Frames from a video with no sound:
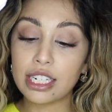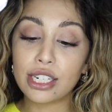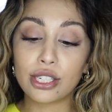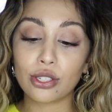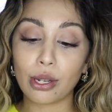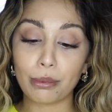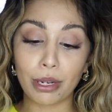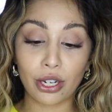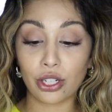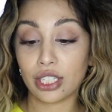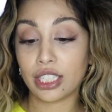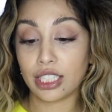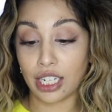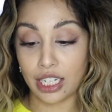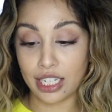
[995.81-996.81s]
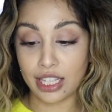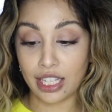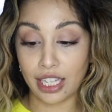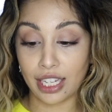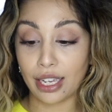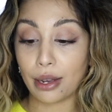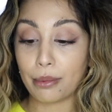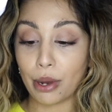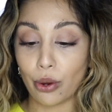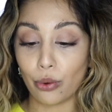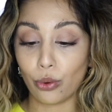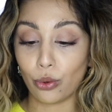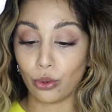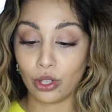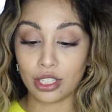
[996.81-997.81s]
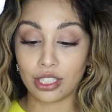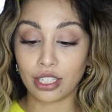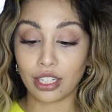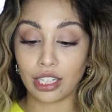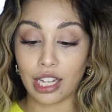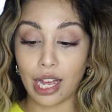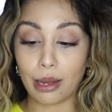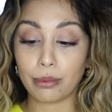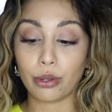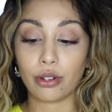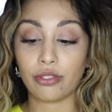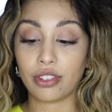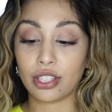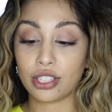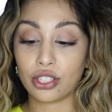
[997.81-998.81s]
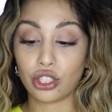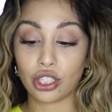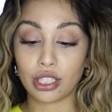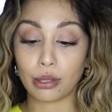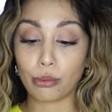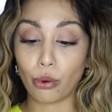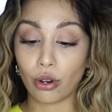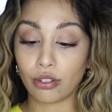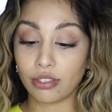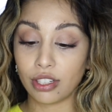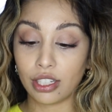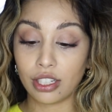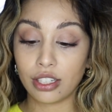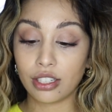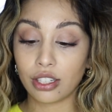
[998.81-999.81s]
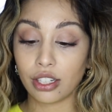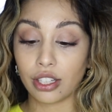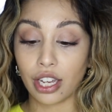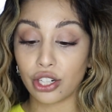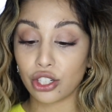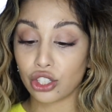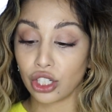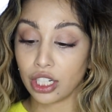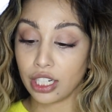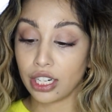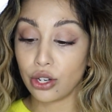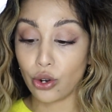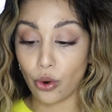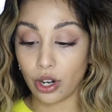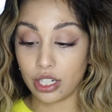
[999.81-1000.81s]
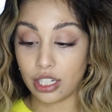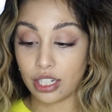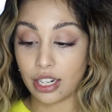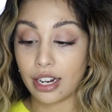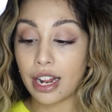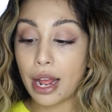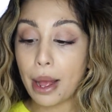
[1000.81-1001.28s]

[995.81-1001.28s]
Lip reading: So I'm not going to say anything about who this is collab, or if this is just a Morphe collection, no idea.